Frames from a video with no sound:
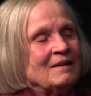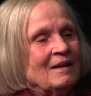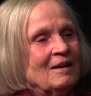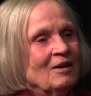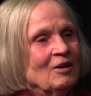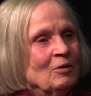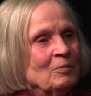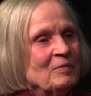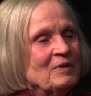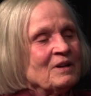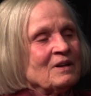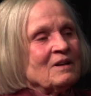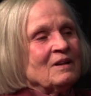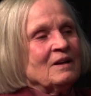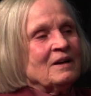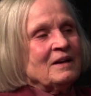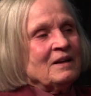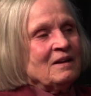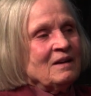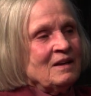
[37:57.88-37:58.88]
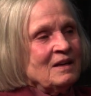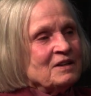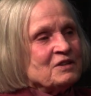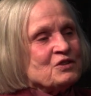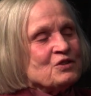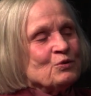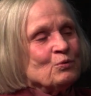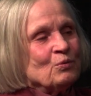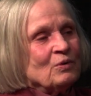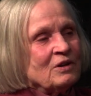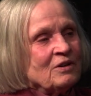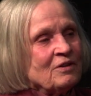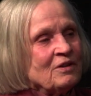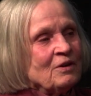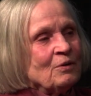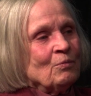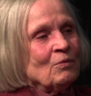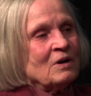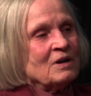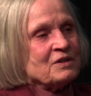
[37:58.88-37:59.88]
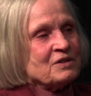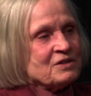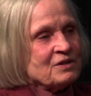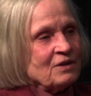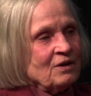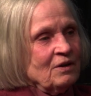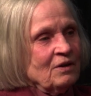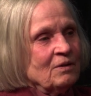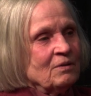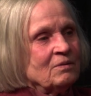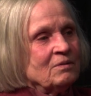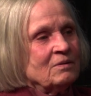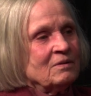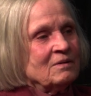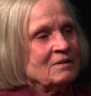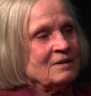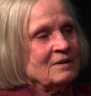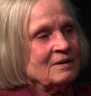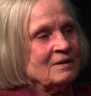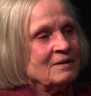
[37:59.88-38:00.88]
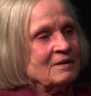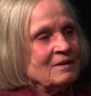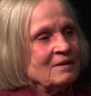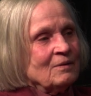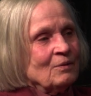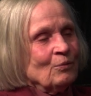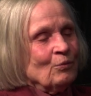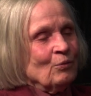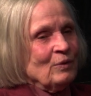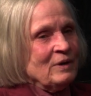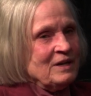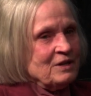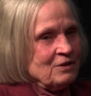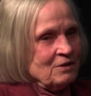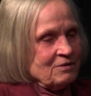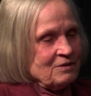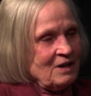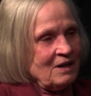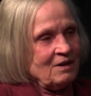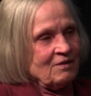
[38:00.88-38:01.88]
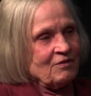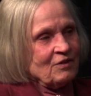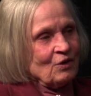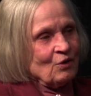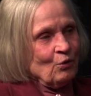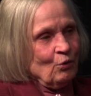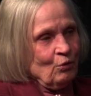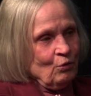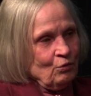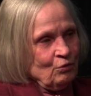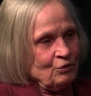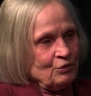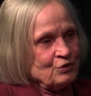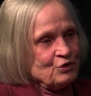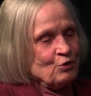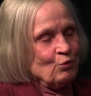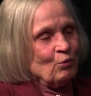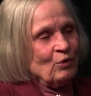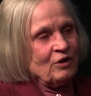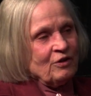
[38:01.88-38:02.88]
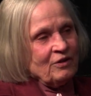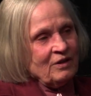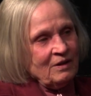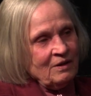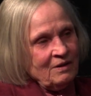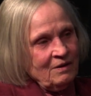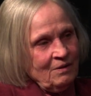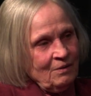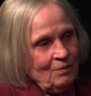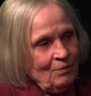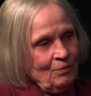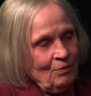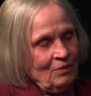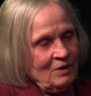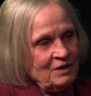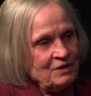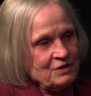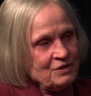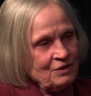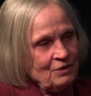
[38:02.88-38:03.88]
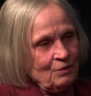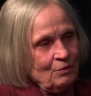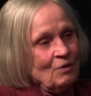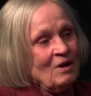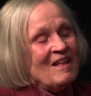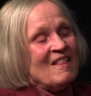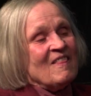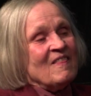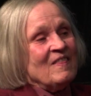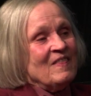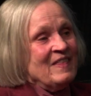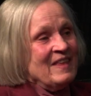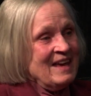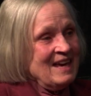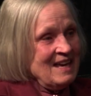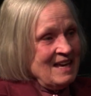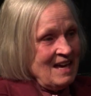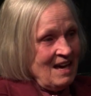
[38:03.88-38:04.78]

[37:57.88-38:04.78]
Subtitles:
help the client get to where they want to go. We don't have the goal to where they want to go. They